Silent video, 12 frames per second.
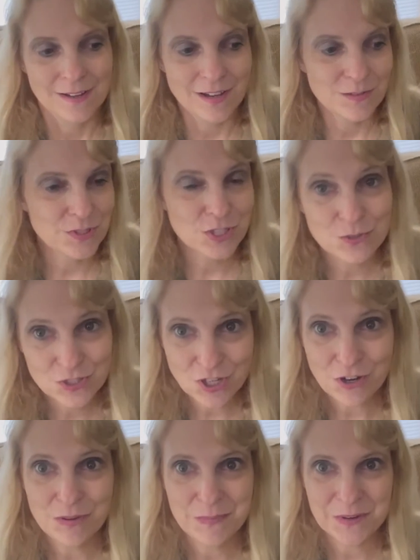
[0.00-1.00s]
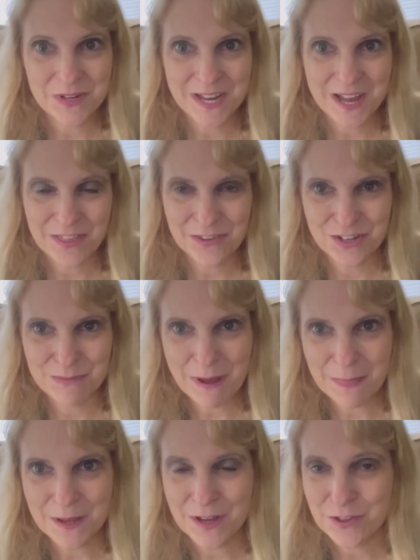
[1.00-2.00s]
I'm so sorry, Mary Catherine,
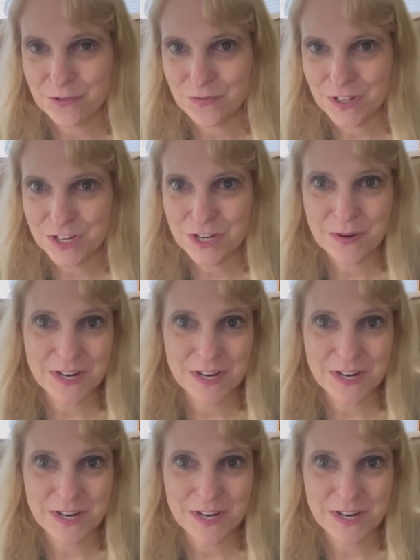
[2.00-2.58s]
about that other video.